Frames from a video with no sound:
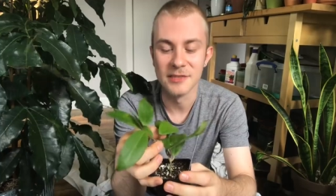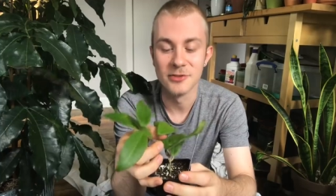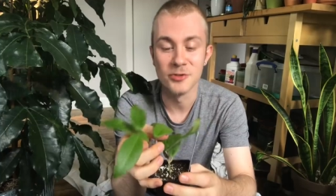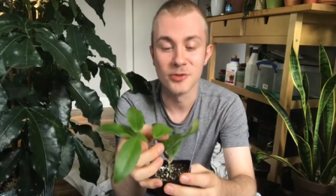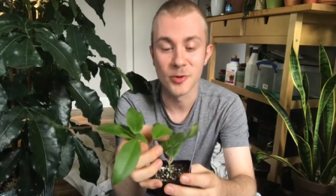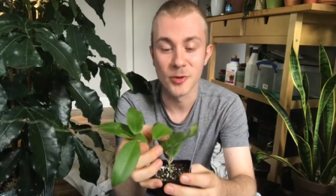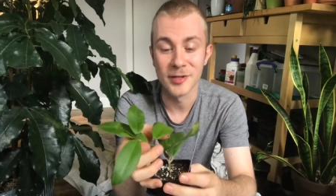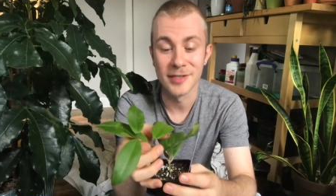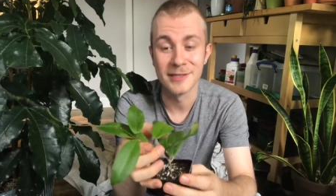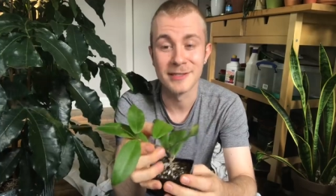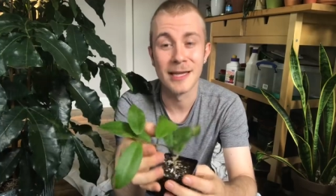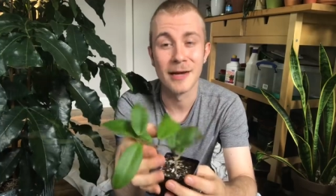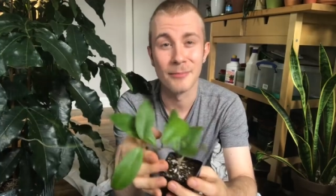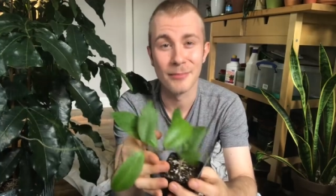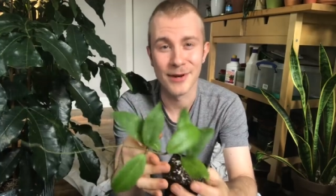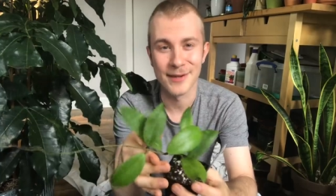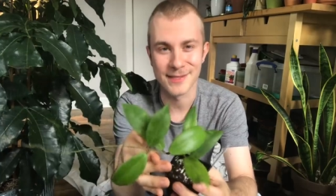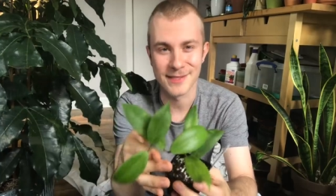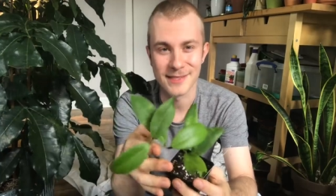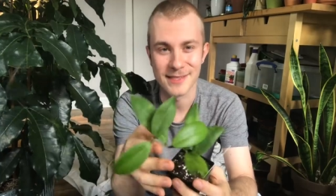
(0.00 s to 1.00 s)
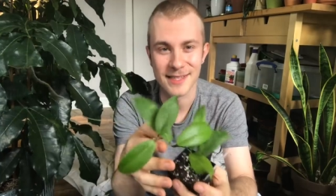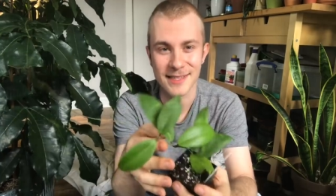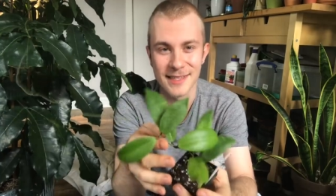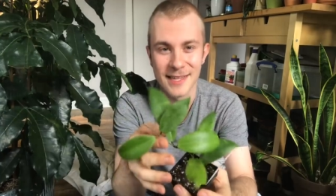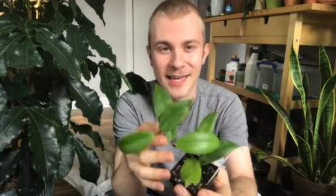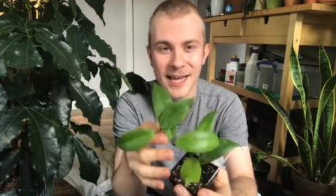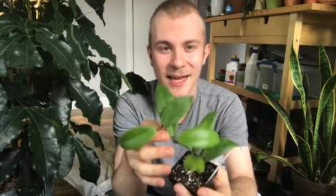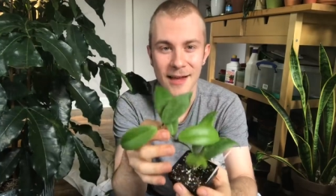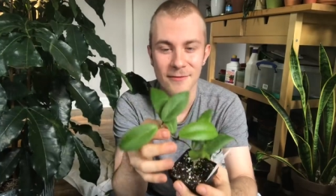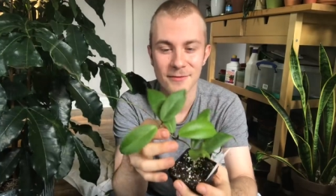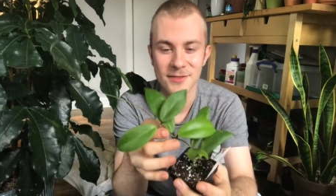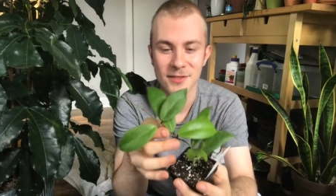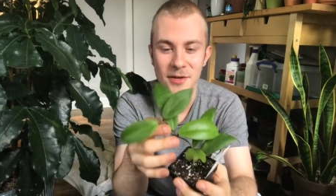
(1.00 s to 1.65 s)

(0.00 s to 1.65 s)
enjoyed that presence that they have.